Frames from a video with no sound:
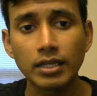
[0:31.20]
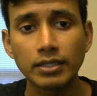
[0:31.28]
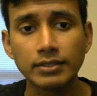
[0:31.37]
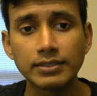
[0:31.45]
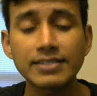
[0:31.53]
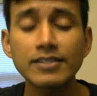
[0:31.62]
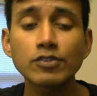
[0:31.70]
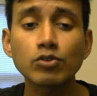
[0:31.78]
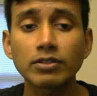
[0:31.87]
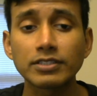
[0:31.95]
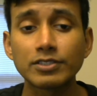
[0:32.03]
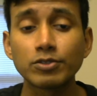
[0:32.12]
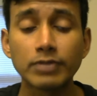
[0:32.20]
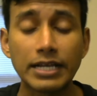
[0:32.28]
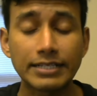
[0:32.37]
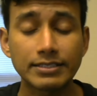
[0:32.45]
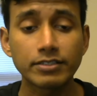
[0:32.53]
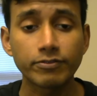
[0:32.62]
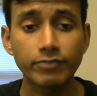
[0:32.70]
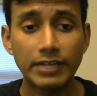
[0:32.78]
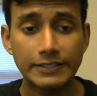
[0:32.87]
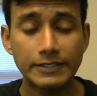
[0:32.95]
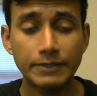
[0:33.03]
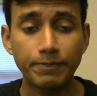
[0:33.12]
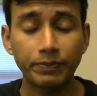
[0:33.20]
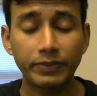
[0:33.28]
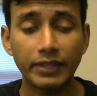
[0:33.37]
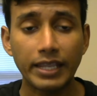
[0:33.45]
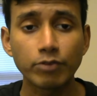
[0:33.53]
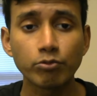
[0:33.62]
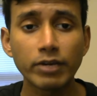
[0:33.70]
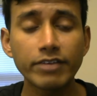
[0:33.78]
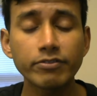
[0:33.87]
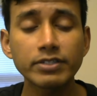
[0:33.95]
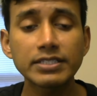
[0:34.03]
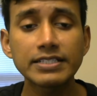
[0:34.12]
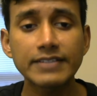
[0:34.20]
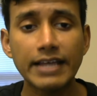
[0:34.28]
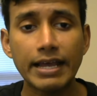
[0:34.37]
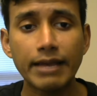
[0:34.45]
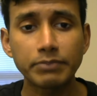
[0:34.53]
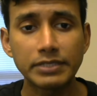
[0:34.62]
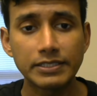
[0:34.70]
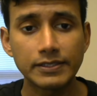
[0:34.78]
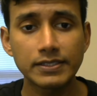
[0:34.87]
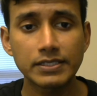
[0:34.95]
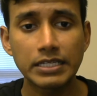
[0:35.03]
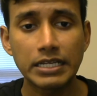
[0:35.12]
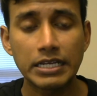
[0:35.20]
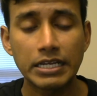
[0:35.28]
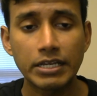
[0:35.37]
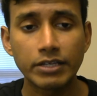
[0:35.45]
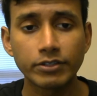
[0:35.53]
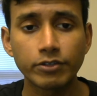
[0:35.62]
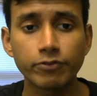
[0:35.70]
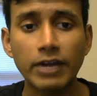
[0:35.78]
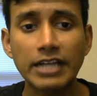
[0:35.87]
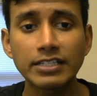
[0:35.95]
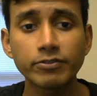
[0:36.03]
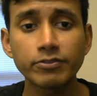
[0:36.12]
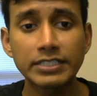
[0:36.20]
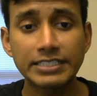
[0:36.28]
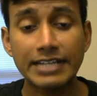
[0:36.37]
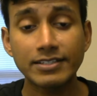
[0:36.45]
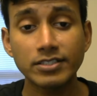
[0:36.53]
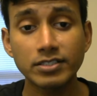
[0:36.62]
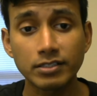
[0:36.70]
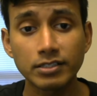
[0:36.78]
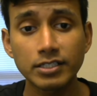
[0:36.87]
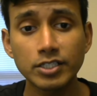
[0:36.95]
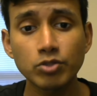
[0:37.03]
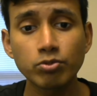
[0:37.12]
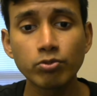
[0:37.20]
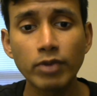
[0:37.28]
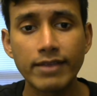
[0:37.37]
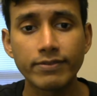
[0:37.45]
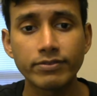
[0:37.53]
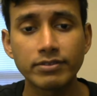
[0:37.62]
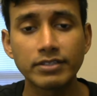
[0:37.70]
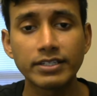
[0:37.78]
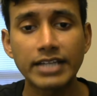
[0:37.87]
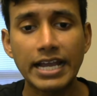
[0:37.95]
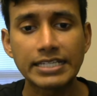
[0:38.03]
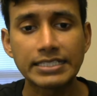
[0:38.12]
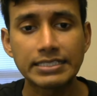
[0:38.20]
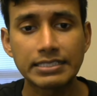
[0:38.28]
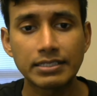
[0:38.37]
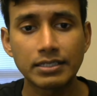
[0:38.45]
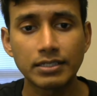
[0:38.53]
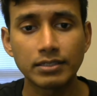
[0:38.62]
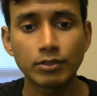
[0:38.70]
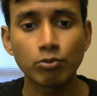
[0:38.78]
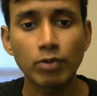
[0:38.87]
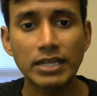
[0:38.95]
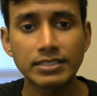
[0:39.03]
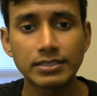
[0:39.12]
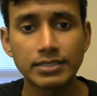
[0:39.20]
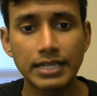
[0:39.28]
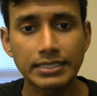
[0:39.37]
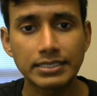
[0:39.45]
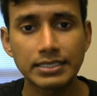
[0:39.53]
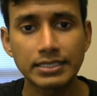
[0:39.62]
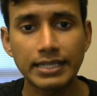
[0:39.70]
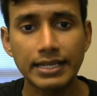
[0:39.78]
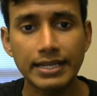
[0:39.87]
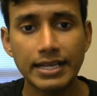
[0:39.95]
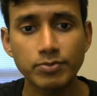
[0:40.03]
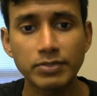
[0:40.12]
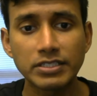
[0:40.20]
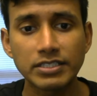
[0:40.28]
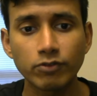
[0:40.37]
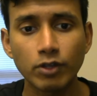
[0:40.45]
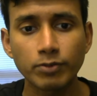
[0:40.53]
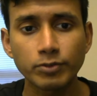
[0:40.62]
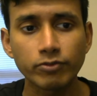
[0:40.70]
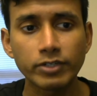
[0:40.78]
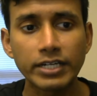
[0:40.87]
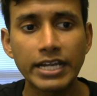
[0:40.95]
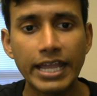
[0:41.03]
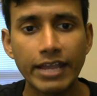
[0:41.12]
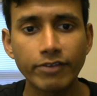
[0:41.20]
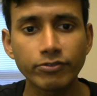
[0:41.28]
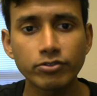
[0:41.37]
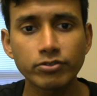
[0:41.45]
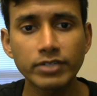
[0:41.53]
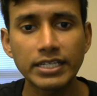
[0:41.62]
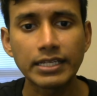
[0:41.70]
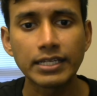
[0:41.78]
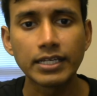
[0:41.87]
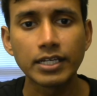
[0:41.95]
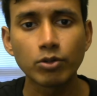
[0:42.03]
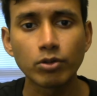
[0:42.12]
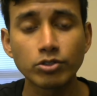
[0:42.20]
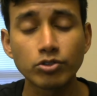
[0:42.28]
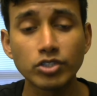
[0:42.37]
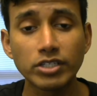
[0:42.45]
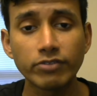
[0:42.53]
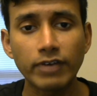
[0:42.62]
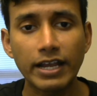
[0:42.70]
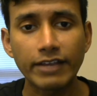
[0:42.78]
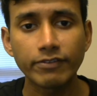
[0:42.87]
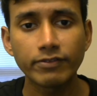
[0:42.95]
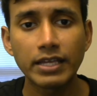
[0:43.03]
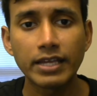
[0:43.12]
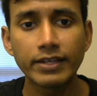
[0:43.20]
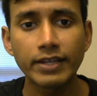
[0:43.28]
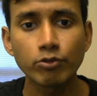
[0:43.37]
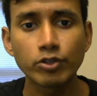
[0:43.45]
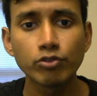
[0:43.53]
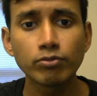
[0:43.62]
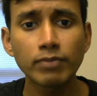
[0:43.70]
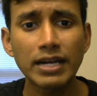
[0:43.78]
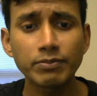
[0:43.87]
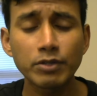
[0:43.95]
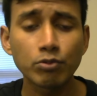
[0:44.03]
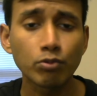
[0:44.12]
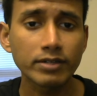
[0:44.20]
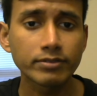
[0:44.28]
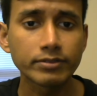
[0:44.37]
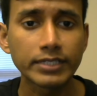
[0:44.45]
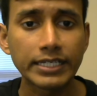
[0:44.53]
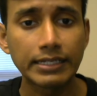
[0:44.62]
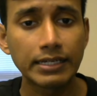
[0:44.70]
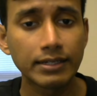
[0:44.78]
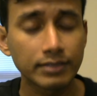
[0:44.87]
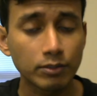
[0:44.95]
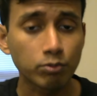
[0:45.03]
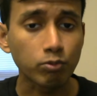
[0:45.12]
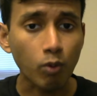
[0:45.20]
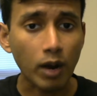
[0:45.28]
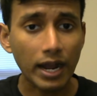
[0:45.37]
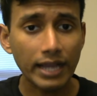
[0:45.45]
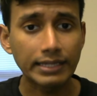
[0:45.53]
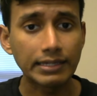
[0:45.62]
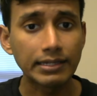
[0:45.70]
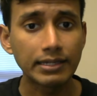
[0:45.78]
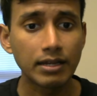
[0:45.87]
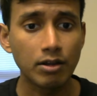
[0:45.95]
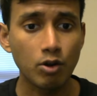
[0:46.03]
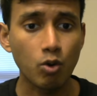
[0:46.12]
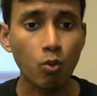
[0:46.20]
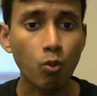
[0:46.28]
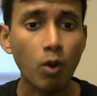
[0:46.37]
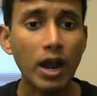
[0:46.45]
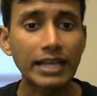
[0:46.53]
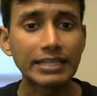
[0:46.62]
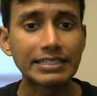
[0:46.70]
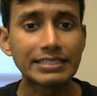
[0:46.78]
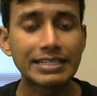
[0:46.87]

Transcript: This is called the two knights defense. And whenever this happens, the fright liver attack starts with the white knight that has been developed over f3 going to g5. Now you might be wondering that why white